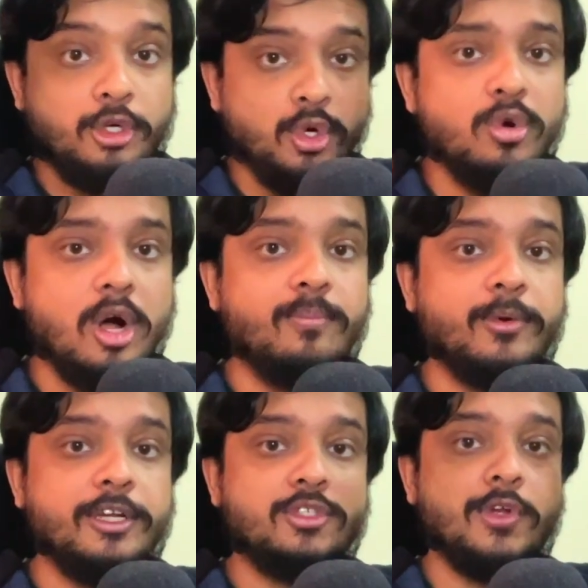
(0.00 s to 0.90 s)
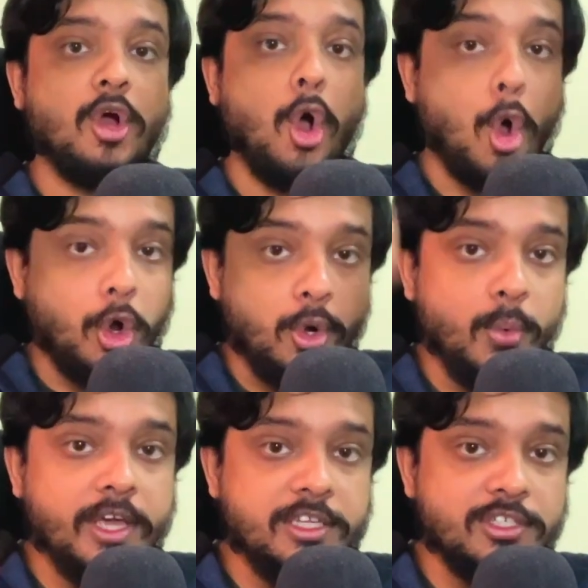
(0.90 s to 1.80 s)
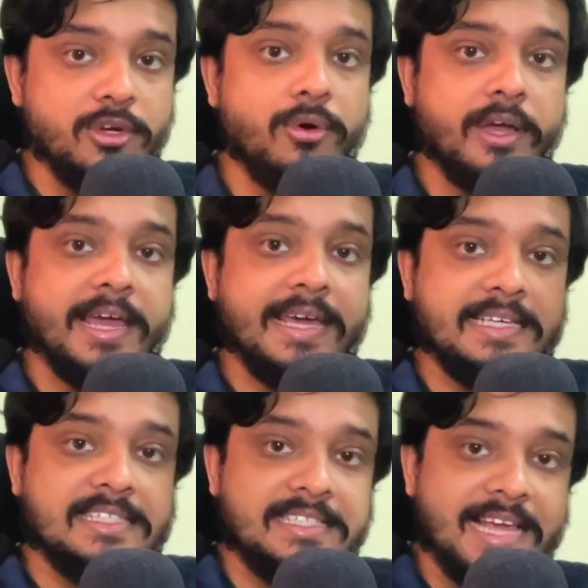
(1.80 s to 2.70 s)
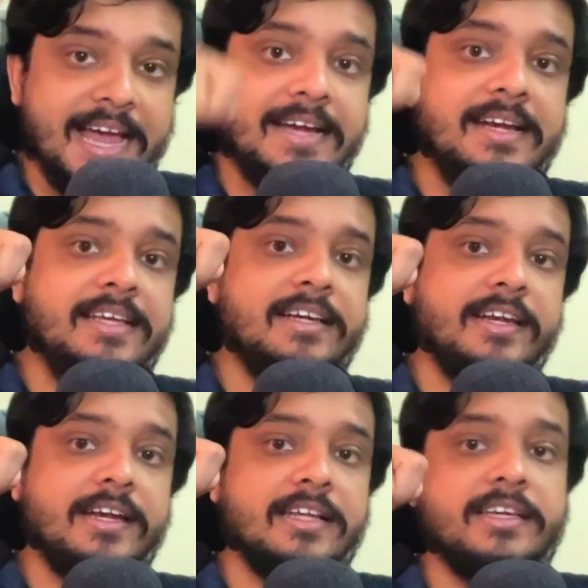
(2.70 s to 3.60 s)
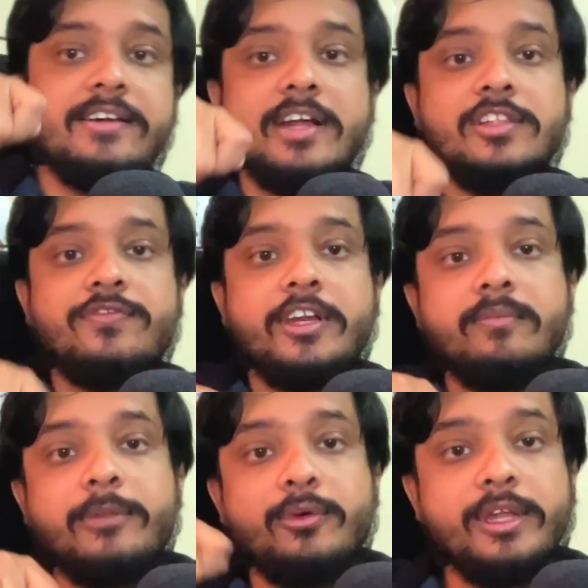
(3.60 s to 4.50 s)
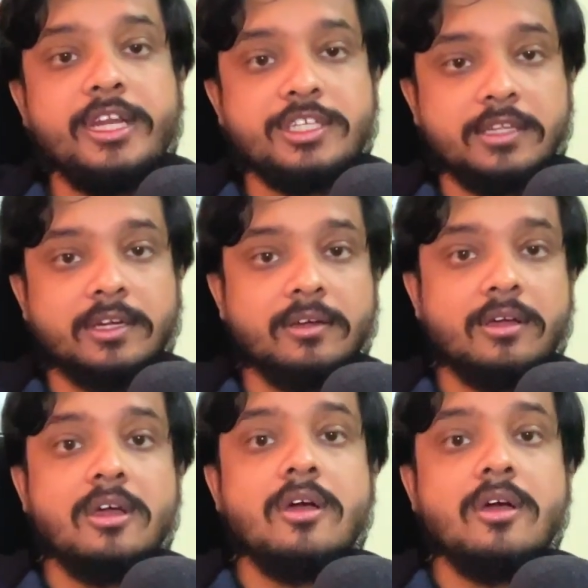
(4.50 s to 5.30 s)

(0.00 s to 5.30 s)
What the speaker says: Two components will always know exactly the data they are transferring between each other.